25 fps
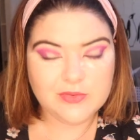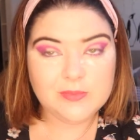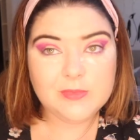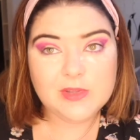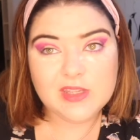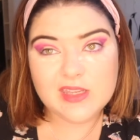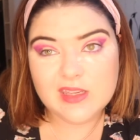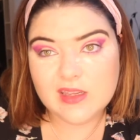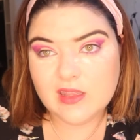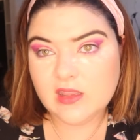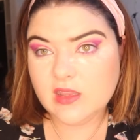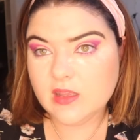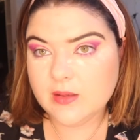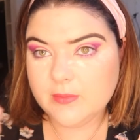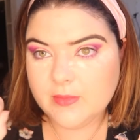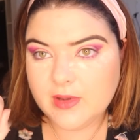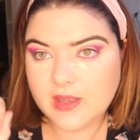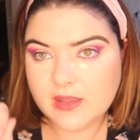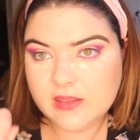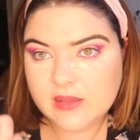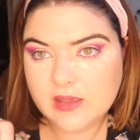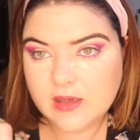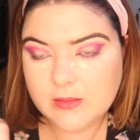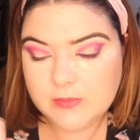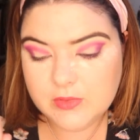From looking at them,
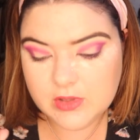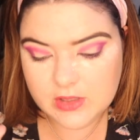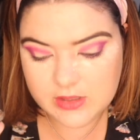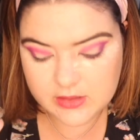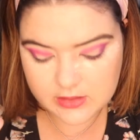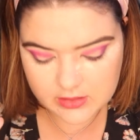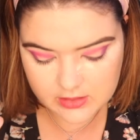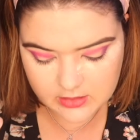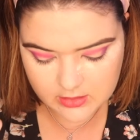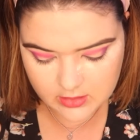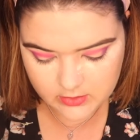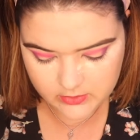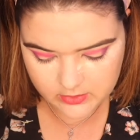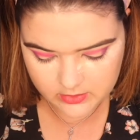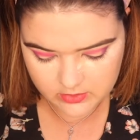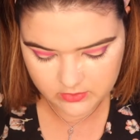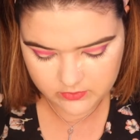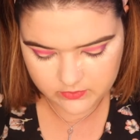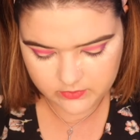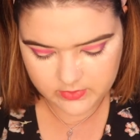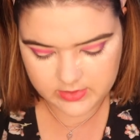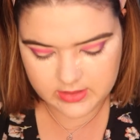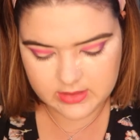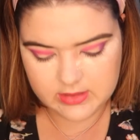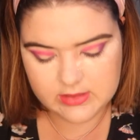I think I'm really going to go in
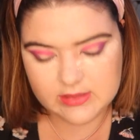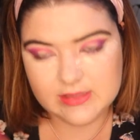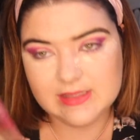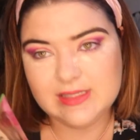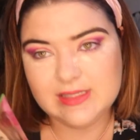with